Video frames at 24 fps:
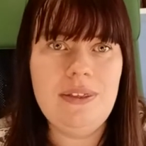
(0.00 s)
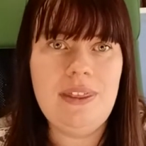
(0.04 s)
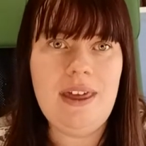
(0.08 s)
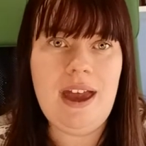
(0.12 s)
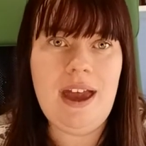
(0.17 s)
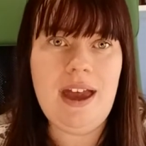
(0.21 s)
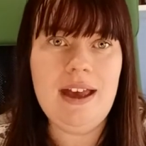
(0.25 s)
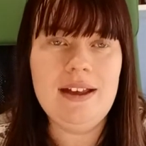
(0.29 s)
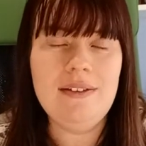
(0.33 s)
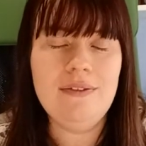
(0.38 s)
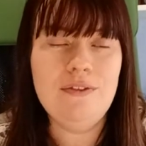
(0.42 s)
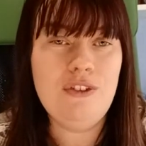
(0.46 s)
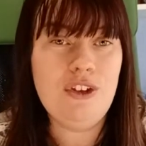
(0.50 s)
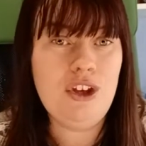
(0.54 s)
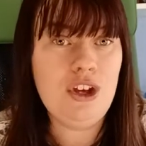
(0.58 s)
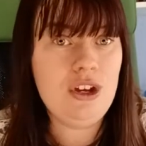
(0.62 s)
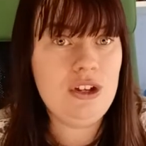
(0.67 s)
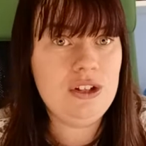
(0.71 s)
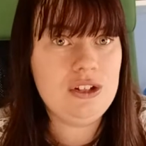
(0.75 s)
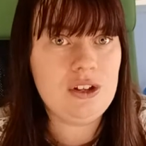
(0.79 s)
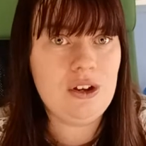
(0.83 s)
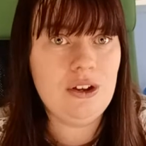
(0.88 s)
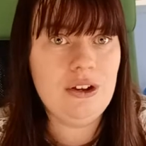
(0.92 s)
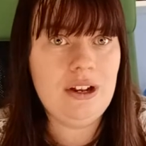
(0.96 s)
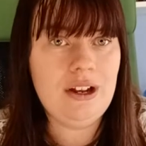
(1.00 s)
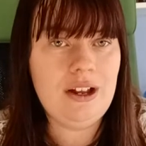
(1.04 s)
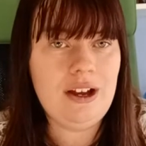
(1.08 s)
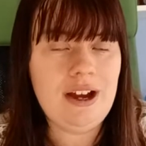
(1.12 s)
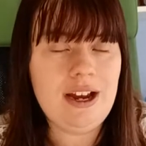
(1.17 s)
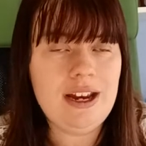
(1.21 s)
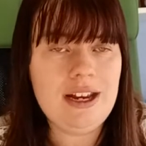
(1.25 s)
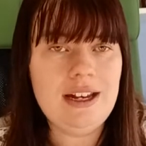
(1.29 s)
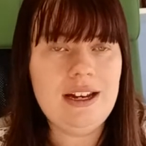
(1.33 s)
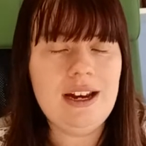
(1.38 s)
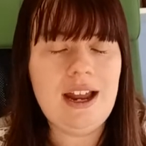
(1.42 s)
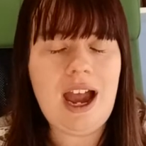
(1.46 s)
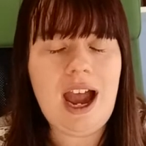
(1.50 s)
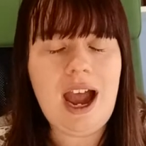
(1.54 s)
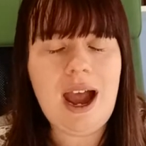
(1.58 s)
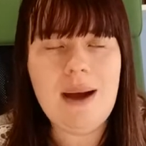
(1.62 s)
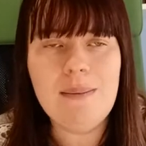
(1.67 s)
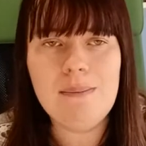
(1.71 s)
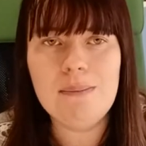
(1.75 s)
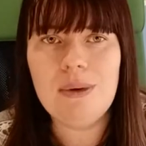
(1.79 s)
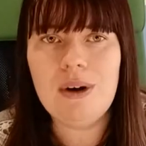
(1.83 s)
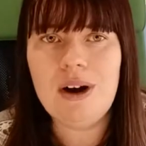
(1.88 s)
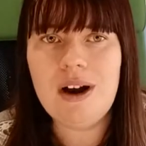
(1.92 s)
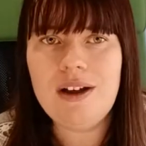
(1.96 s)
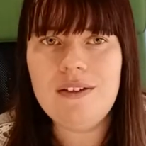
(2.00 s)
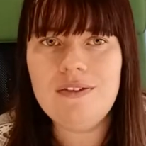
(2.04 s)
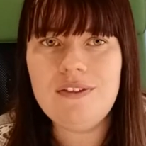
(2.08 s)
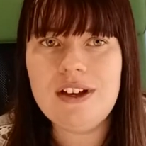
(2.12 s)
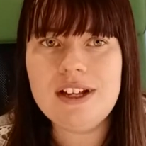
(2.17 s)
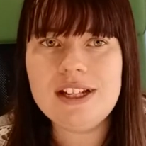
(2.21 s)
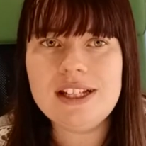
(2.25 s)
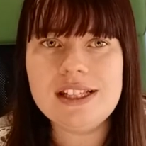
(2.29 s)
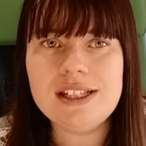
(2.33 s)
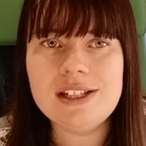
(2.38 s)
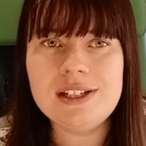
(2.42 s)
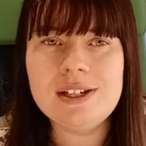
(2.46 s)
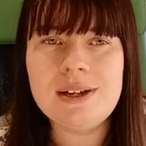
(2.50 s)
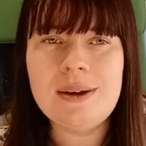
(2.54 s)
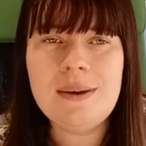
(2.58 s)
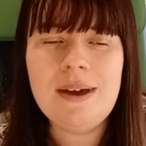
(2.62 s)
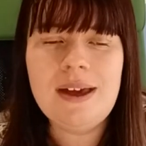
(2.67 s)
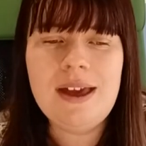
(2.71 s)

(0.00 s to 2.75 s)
their third online Breyerfest.